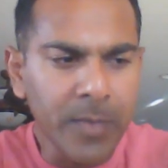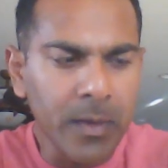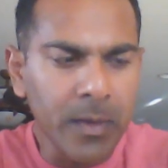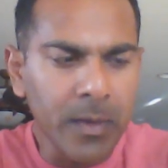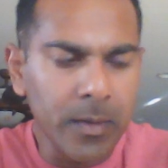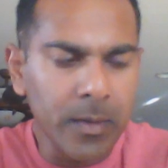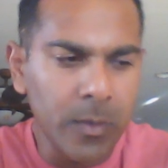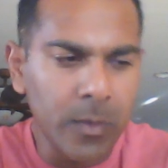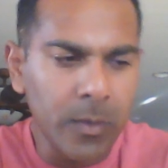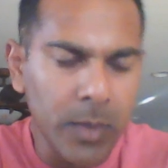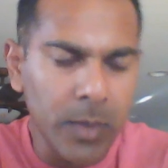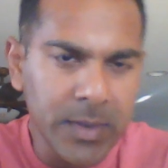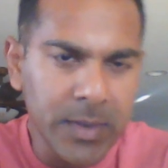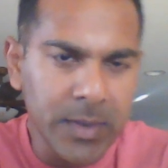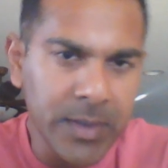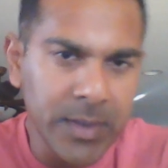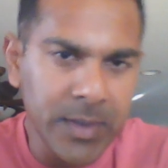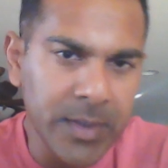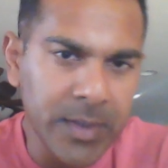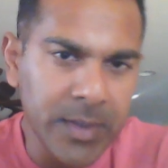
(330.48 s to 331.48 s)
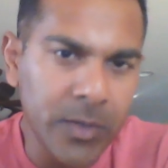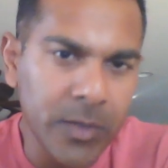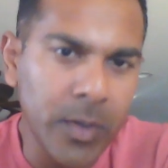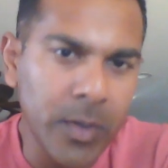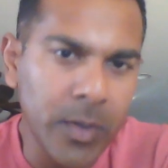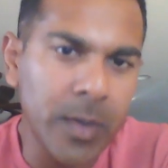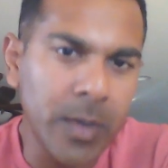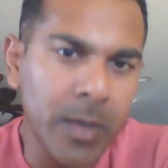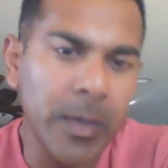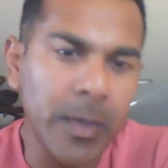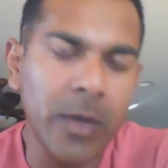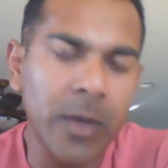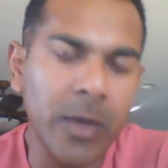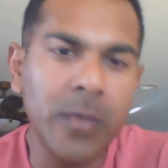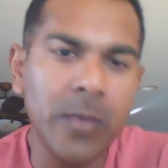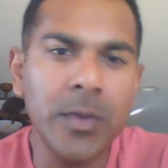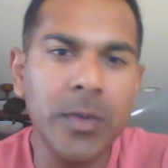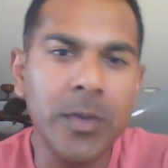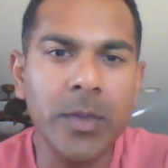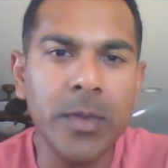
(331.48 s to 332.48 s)
the 160 drink on my
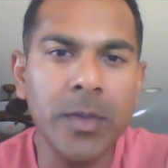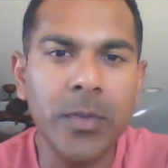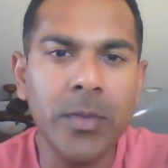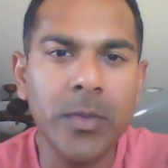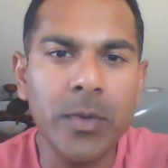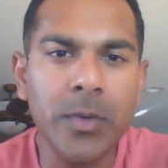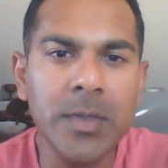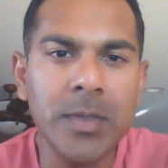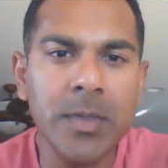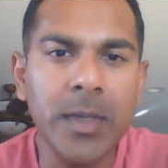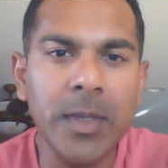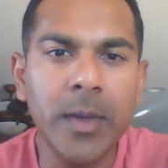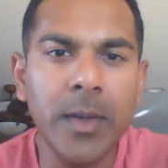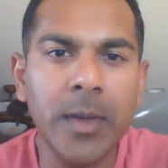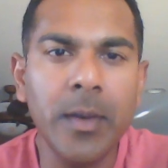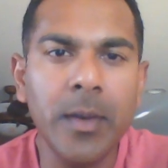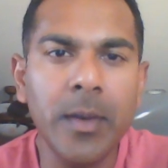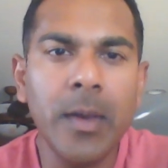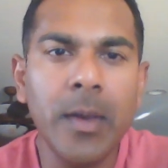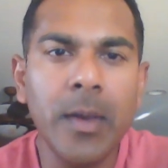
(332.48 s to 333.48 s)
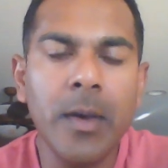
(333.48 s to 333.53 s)
intervals on Thursday